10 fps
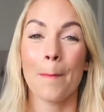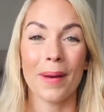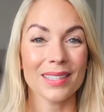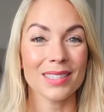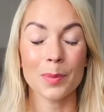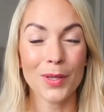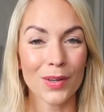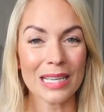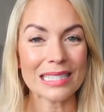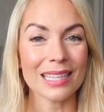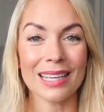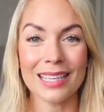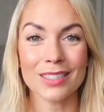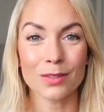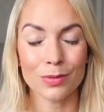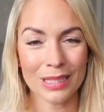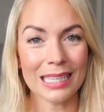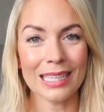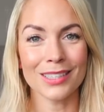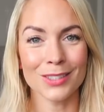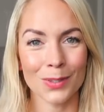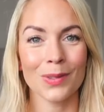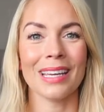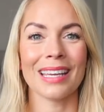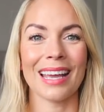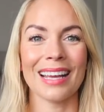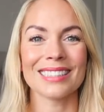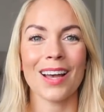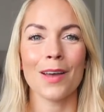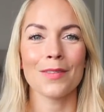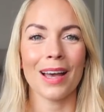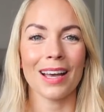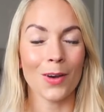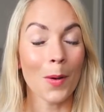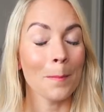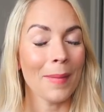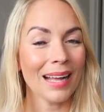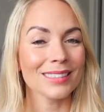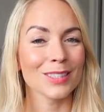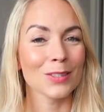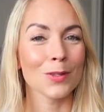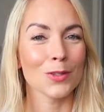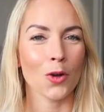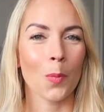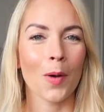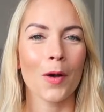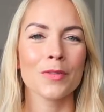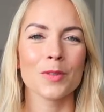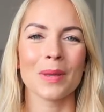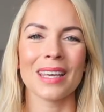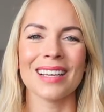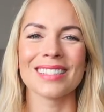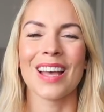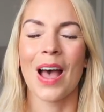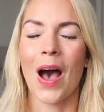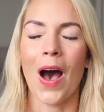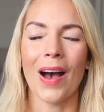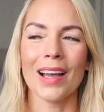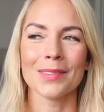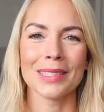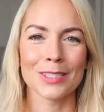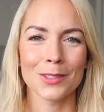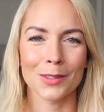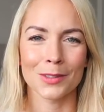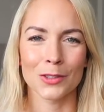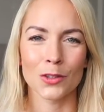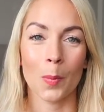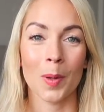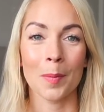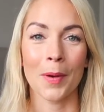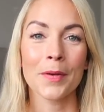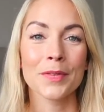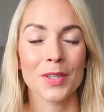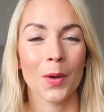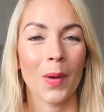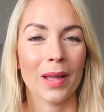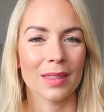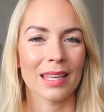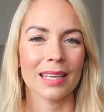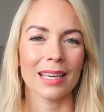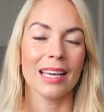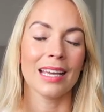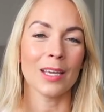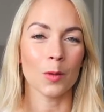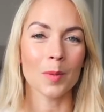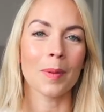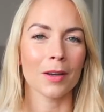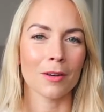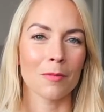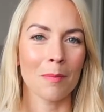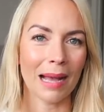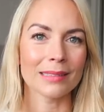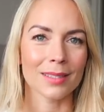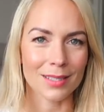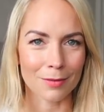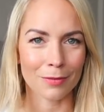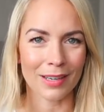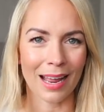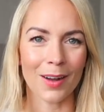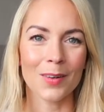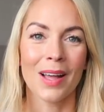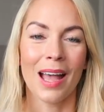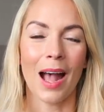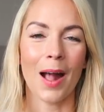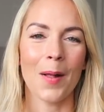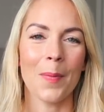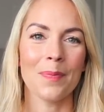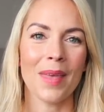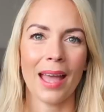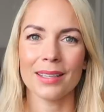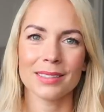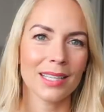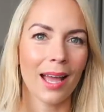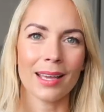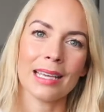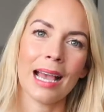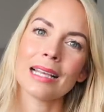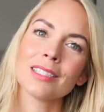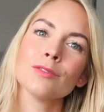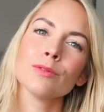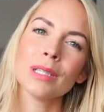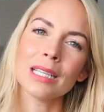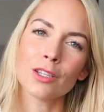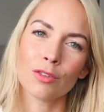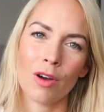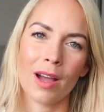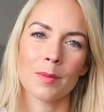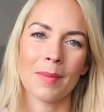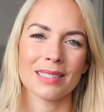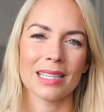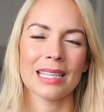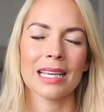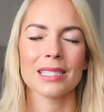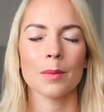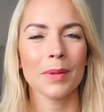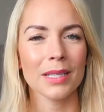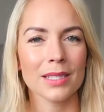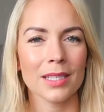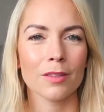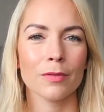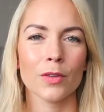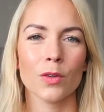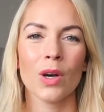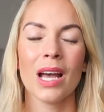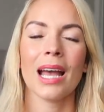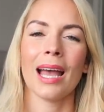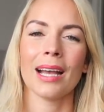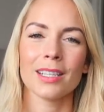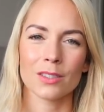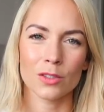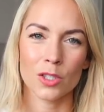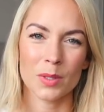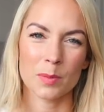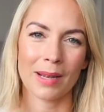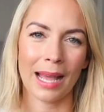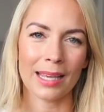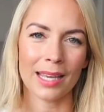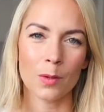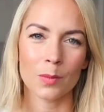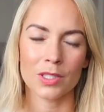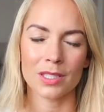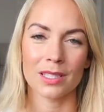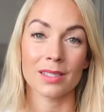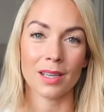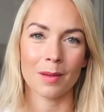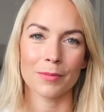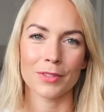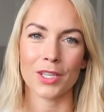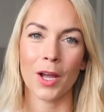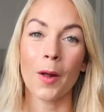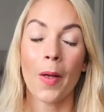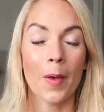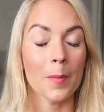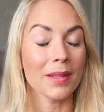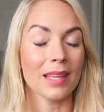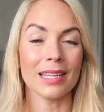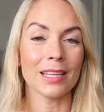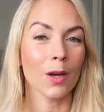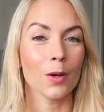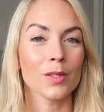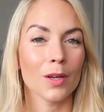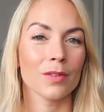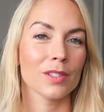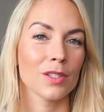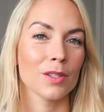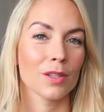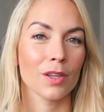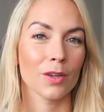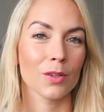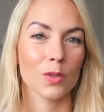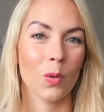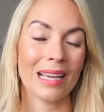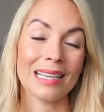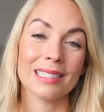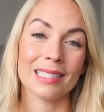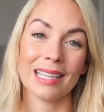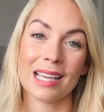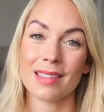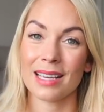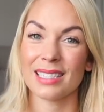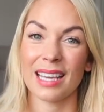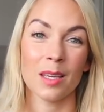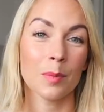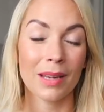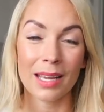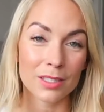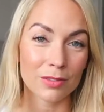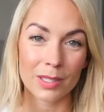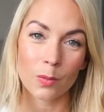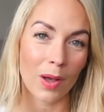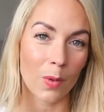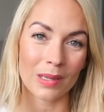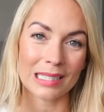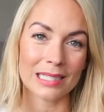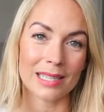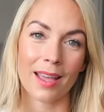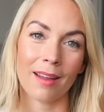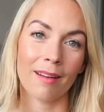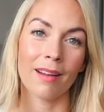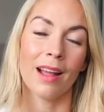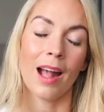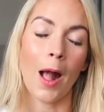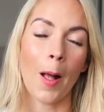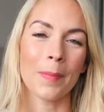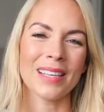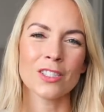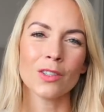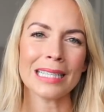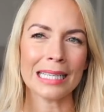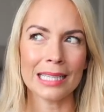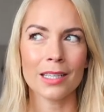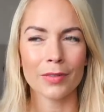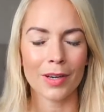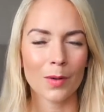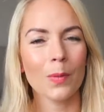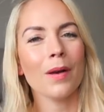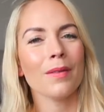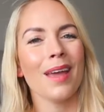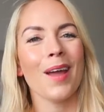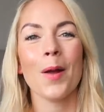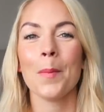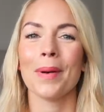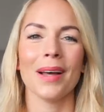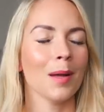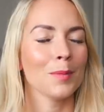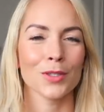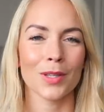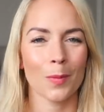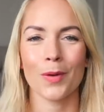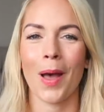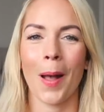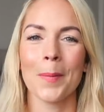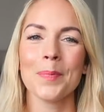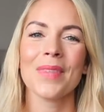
But to be honest, he's really enjoying it. I've got Matt to do the drop-offs because I really struggle to drop him off. So I think it'll be better if Matt does it for now. Um, and yeah, he hasn't really cried. Matt said he gets a bit tearful, hangs onto his blanket, which is his comforter. But then he goes over to the girls quite easily and they say he plays really well when he's there. Um, he's not eating very well there, but I'm sure that will come.